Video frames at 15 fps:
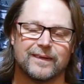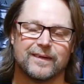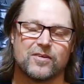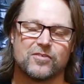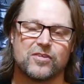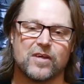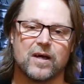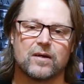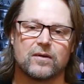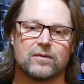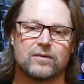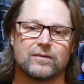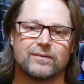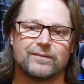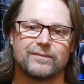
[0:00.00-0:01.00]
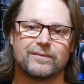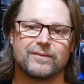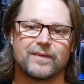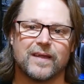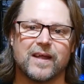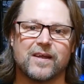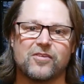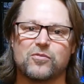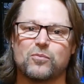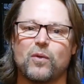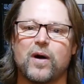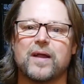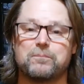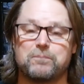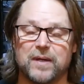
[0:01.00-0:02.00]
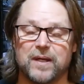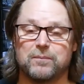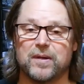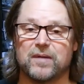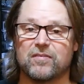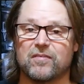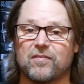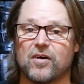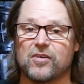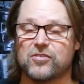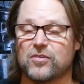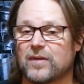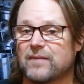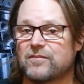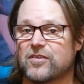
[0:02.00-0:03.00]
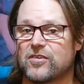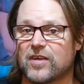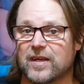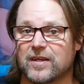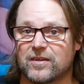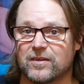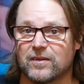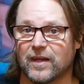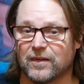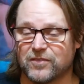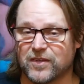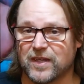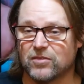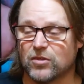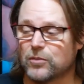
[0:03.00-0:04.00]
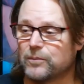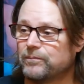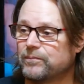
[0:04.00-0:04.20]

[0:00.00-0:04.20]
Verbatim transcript: So that is one big bit of advice I'd love to say, love to give you.